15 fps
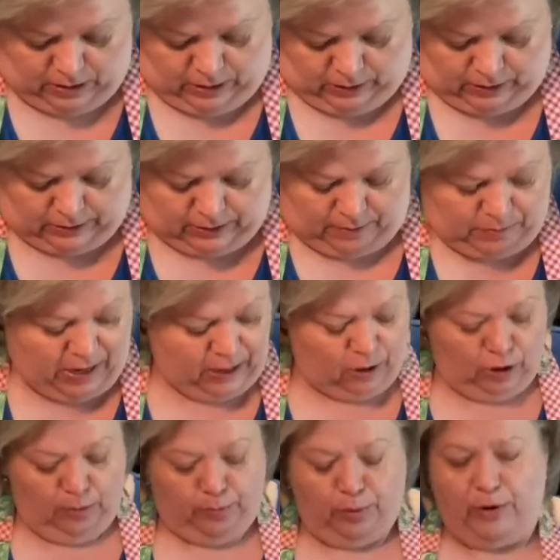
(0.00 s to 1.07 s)
Because I'm not
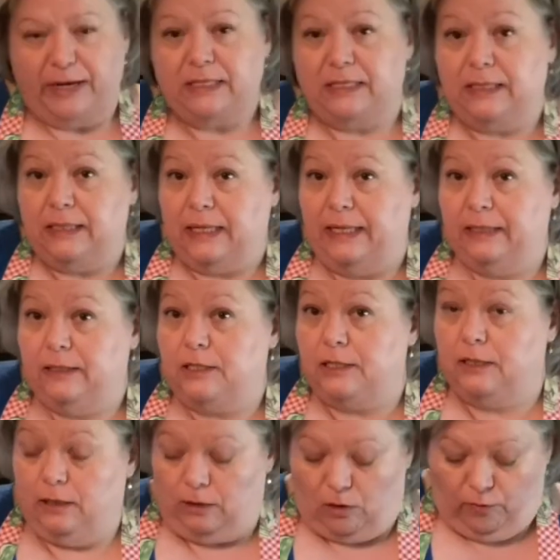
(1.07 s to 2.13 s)
gonna press it into
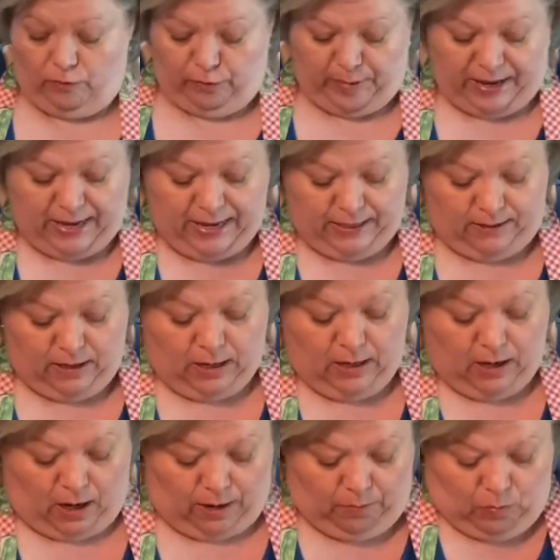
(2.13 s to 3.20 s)
the loaf pan.
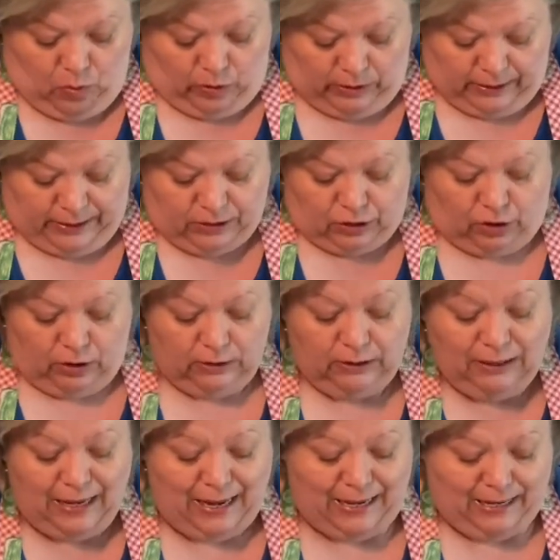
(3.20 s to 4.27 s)
I'm more or less gonna
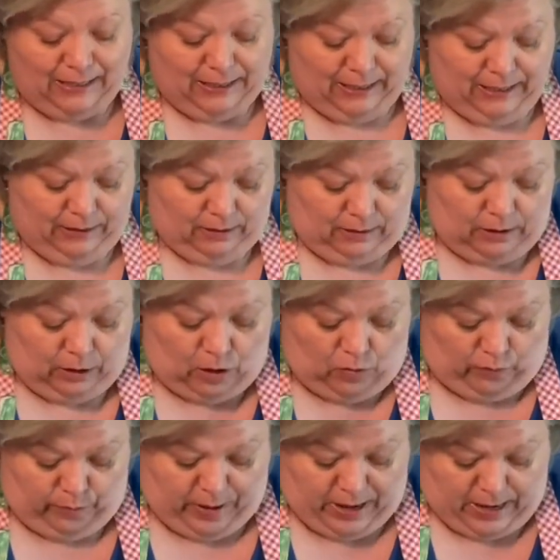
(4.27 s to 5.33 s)
lay it in the
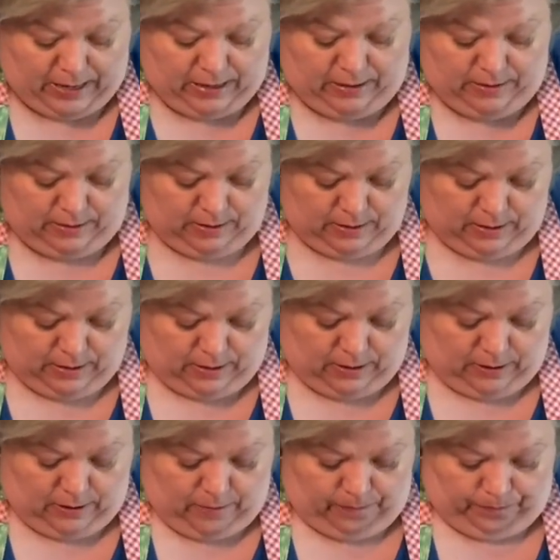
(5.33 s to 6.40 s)
loaf pan.
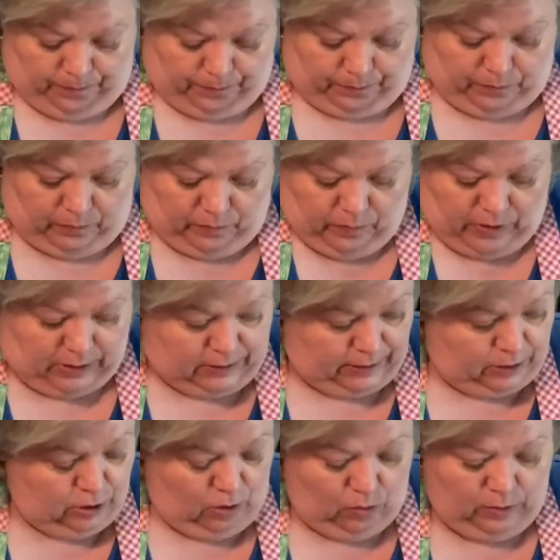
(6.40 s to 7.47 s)
Because I
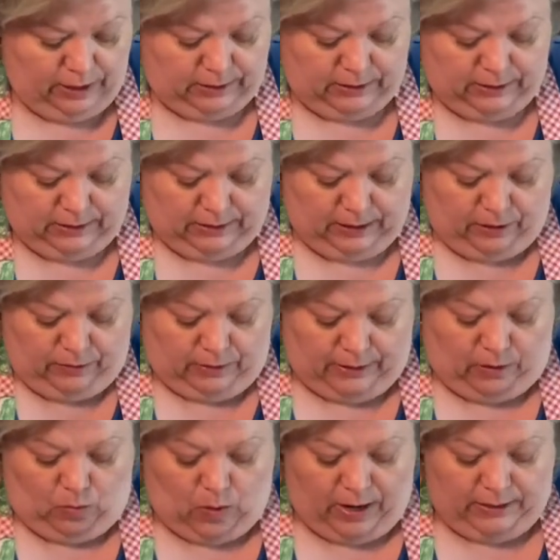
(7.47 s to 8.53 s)
don't necessarily
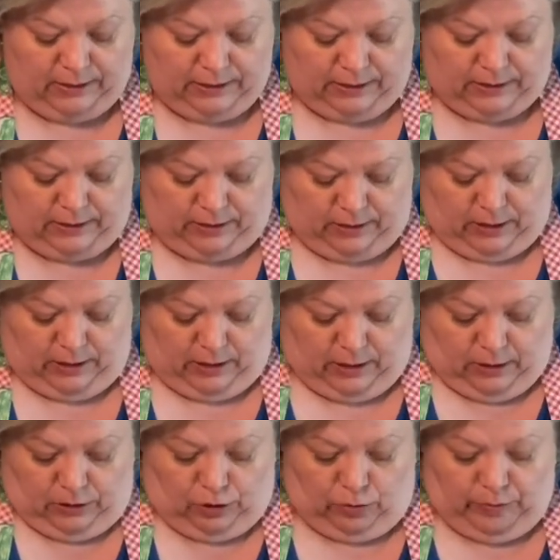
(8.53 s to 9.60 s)
want it
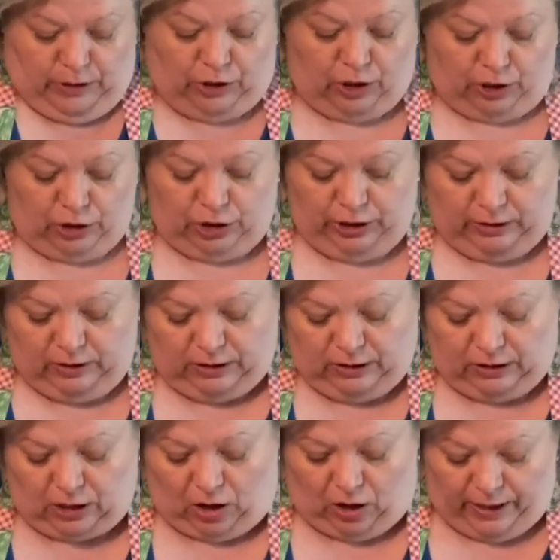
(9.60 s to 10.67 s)
to be touching the
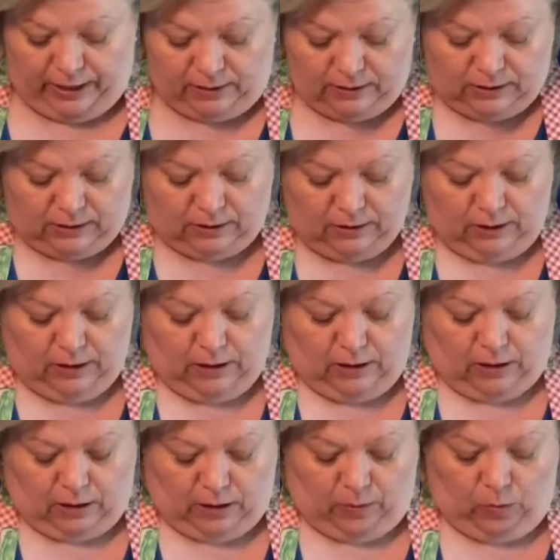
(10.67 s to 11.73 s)
sides.
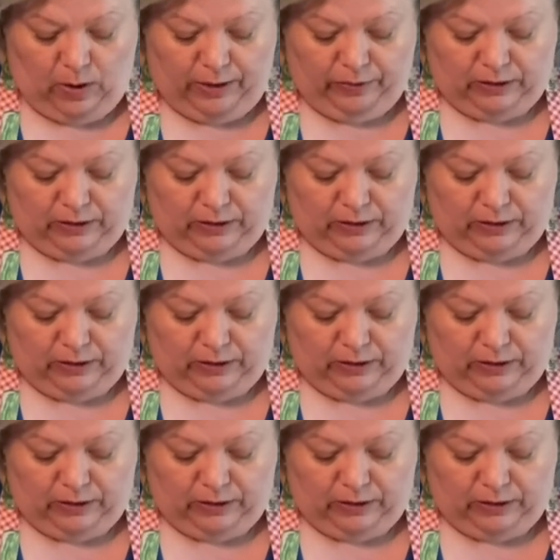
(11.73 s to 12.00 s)
I want the